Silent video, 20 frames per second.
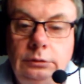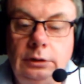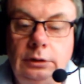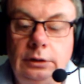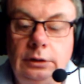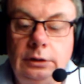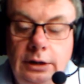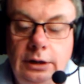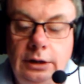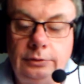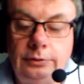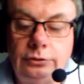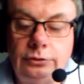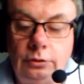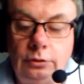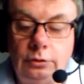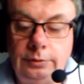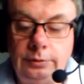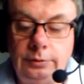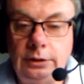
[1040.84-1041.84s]
So the name is
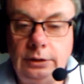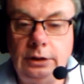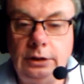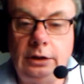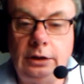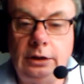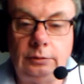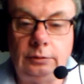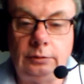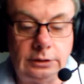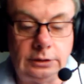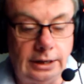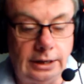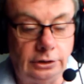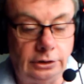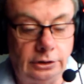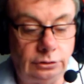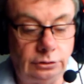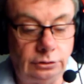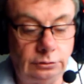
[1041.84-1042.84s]
going to be equal to
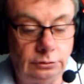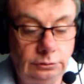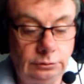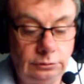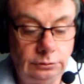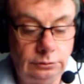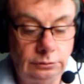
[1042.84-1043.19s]
action.